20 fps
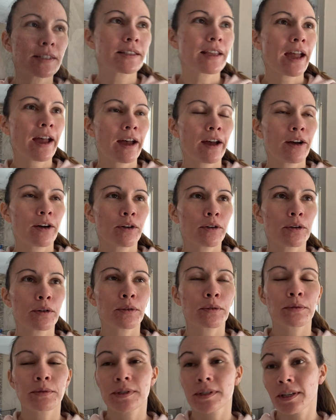
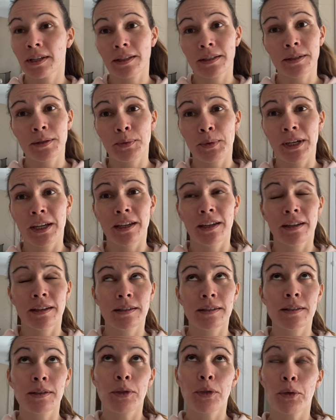now 6
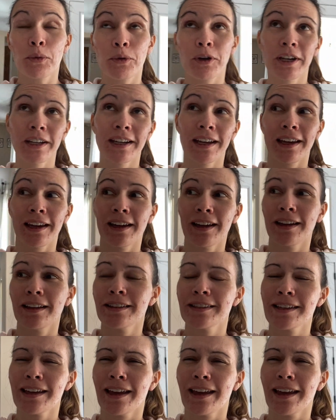weeks, 3 days,